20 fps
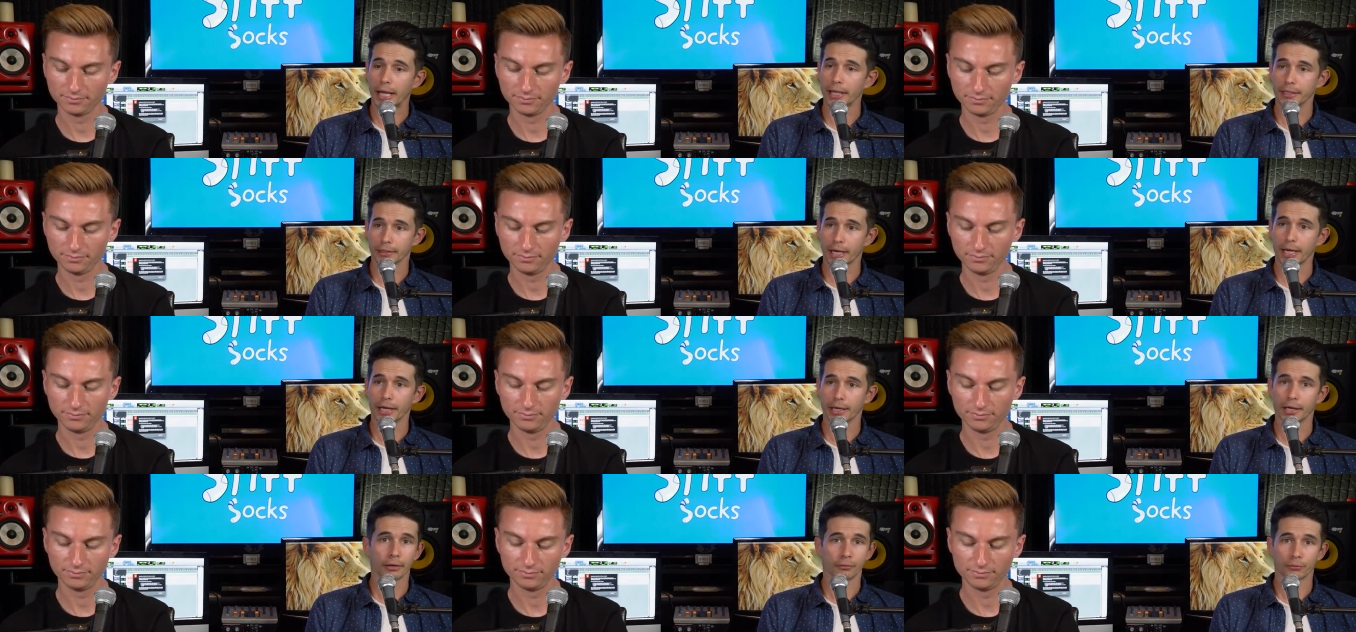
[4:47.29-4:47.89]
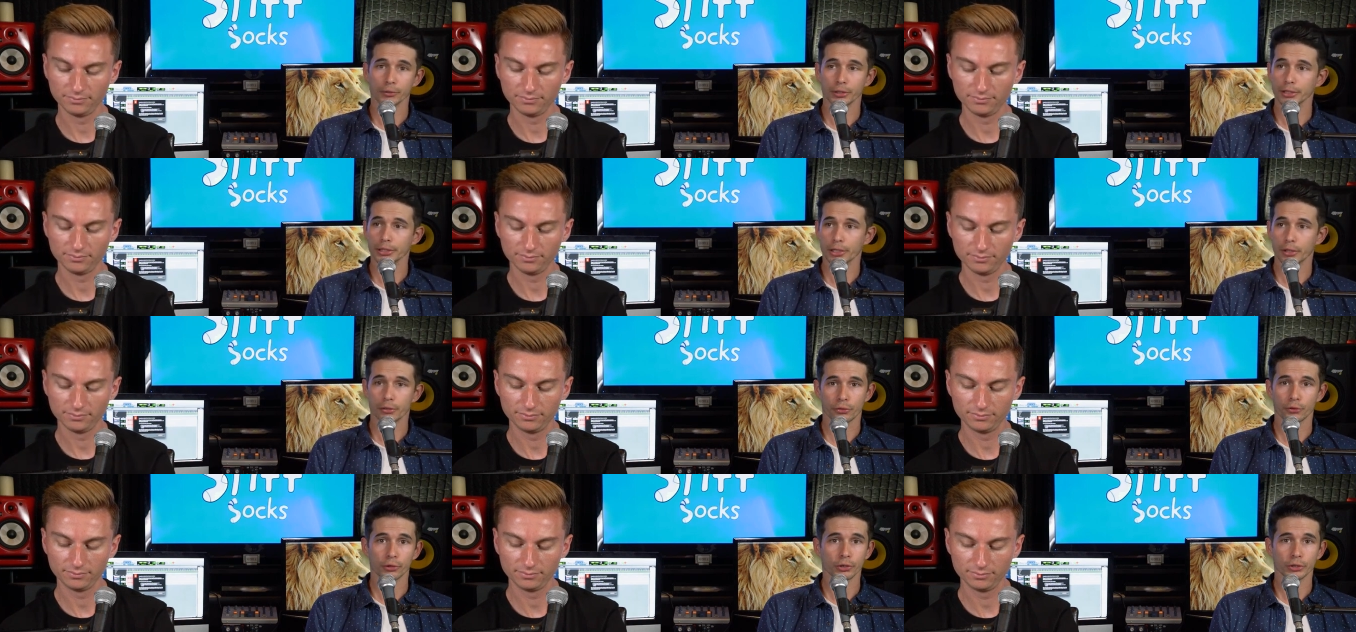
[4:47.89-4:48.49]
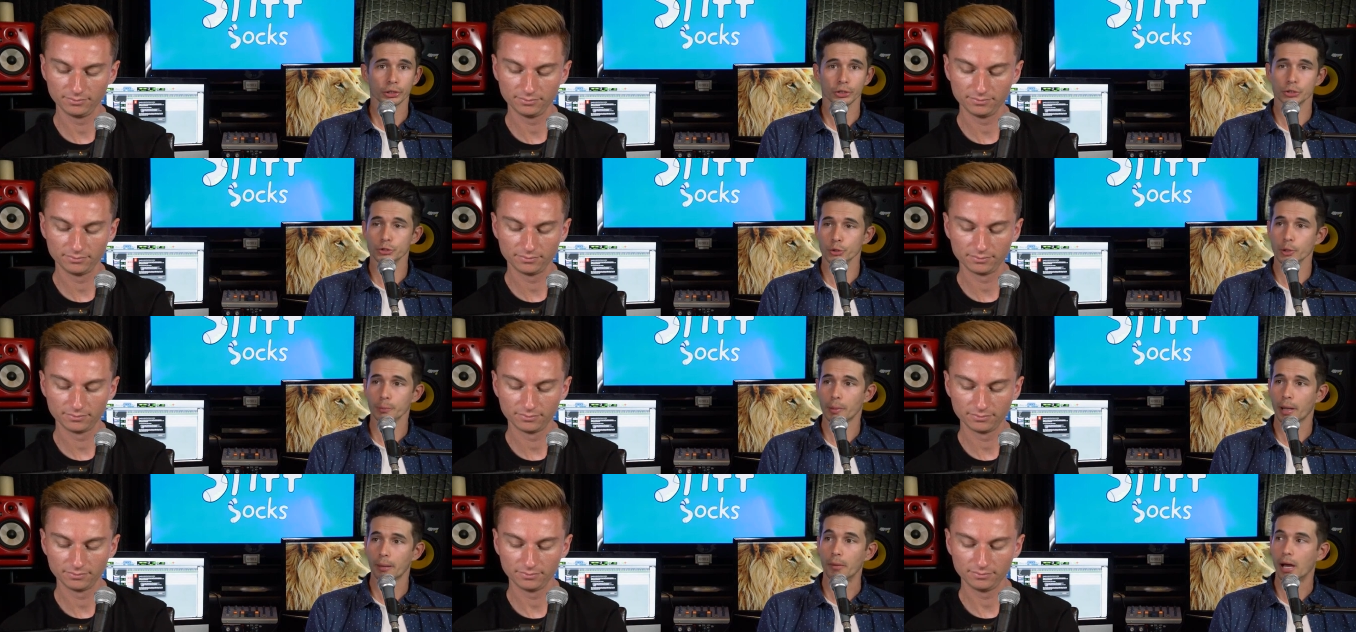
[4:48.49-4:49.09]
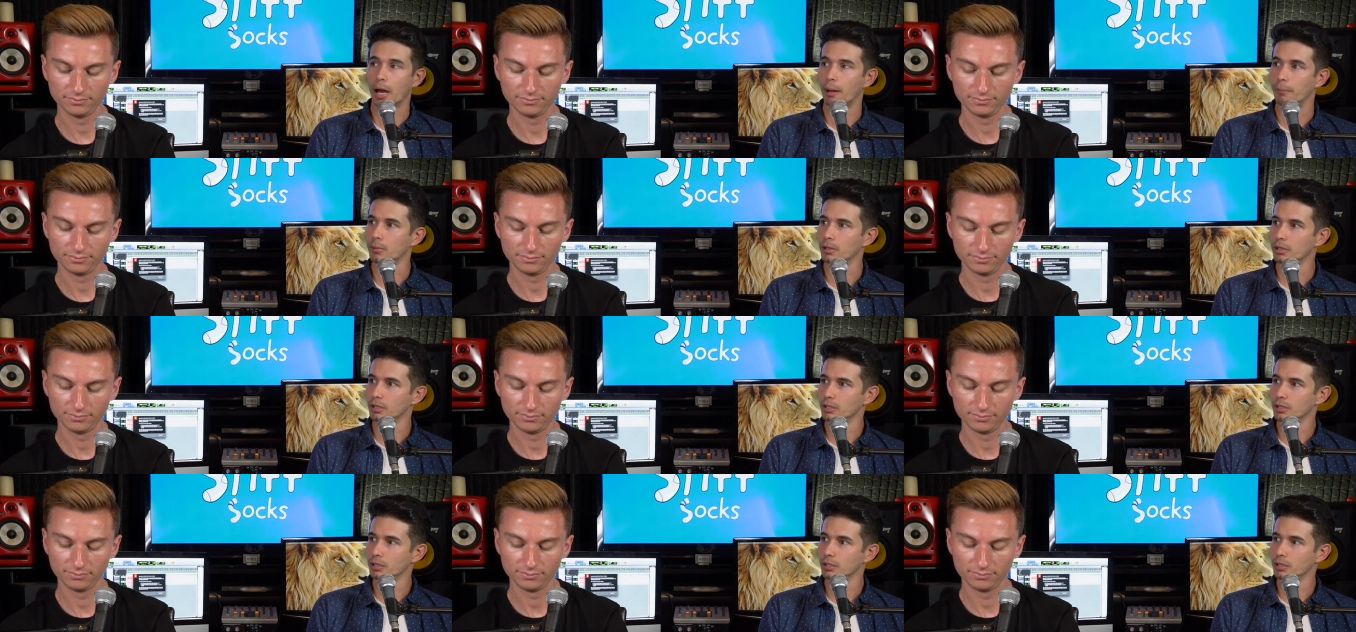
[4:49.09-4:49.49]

Speaker 1: kind of really thoroughly enjoyed my mom.